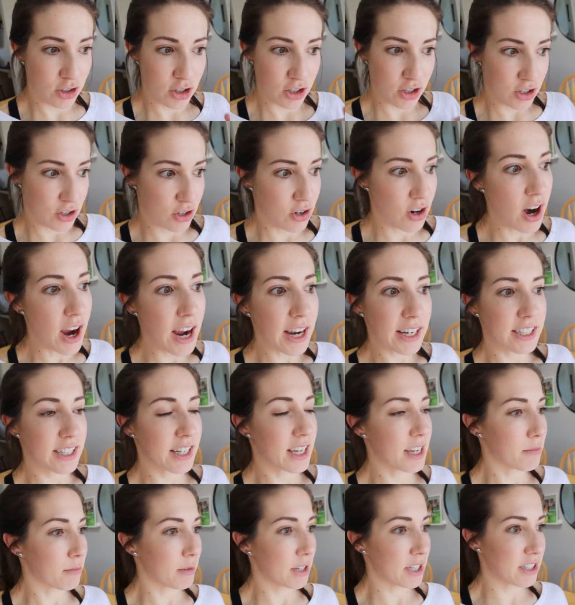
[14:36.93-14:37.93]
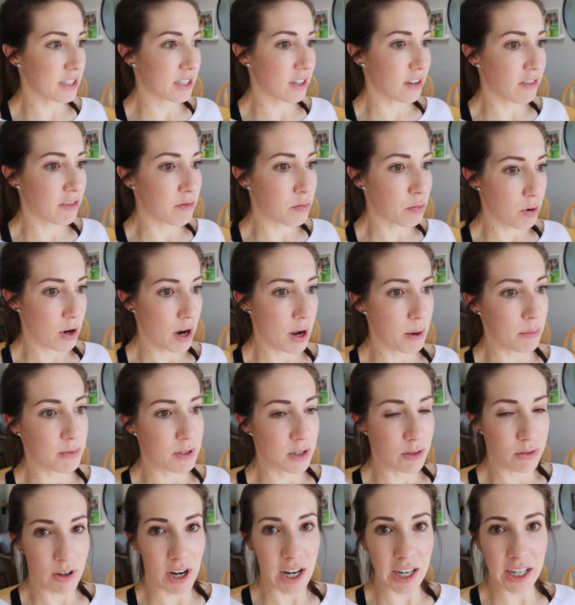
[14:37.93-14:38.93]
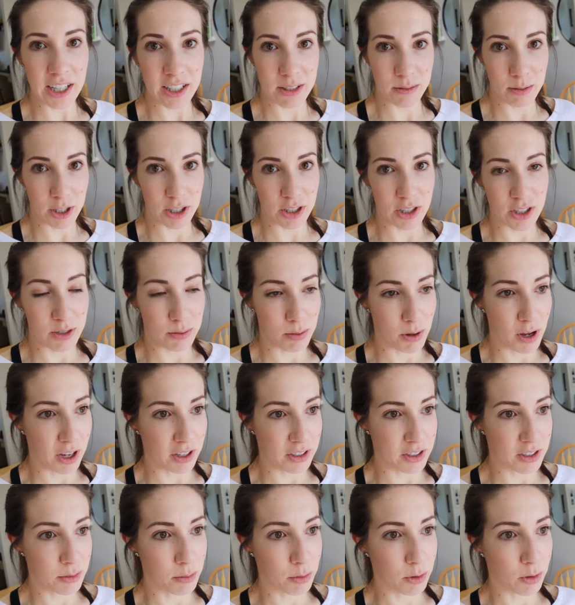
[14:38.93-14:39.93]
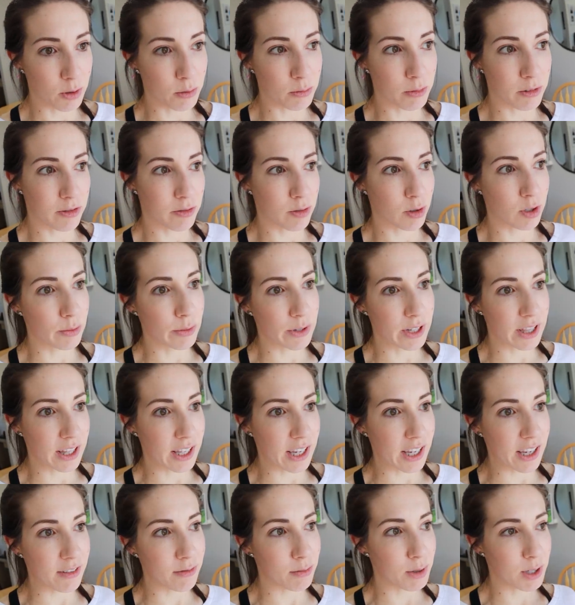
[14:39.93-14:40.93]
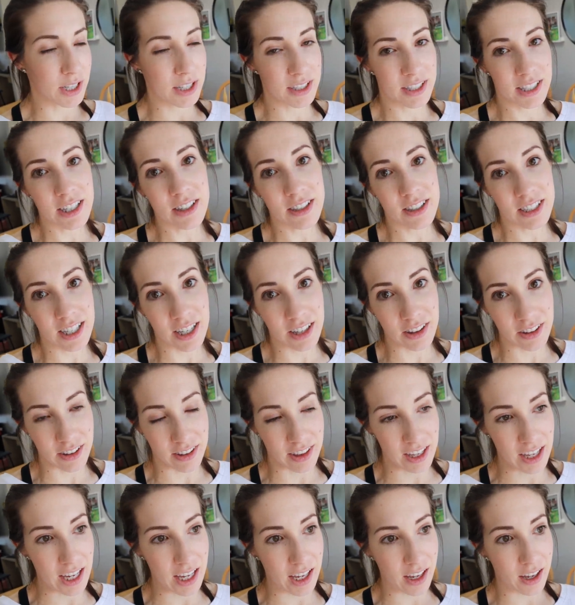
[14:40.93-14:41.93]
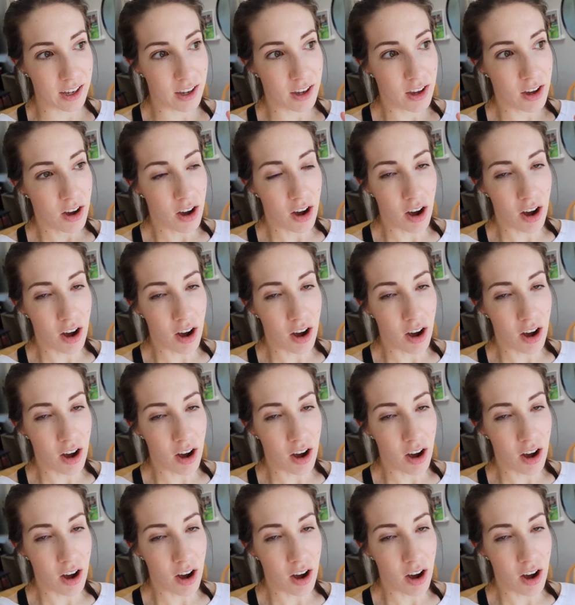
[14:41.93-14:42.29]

Just trying to get myself prepped and ready as much as possible before we leave, because here's the other thing.